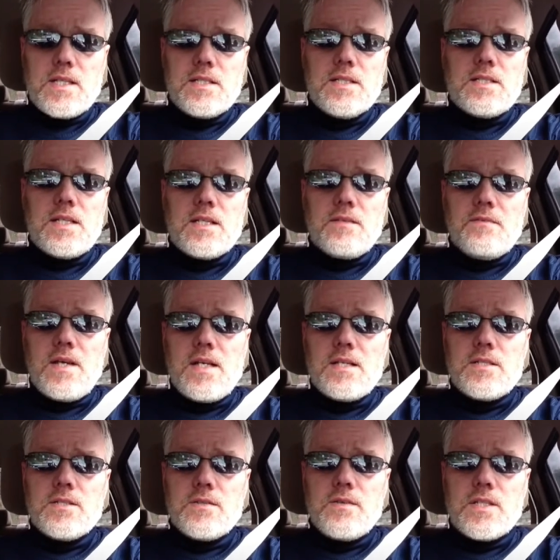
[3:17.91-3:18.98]
I did take
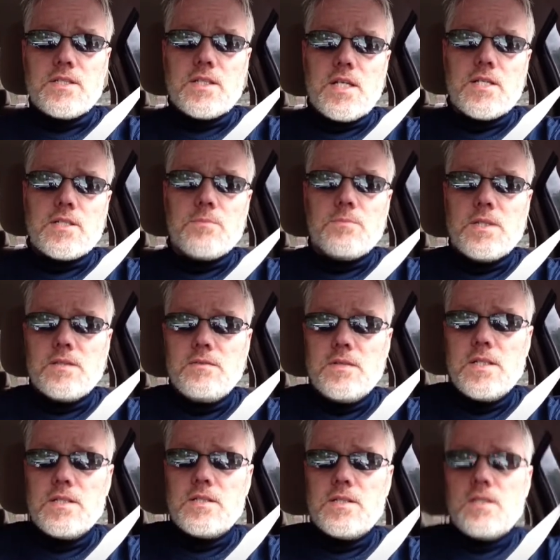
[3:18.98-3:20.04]
advantage of education
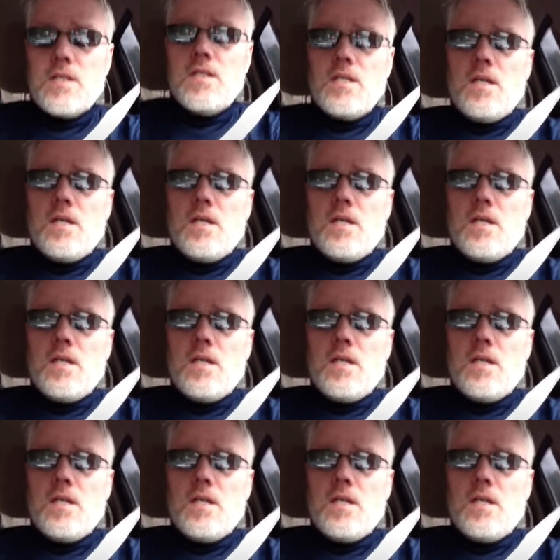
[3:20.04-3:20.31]
benefits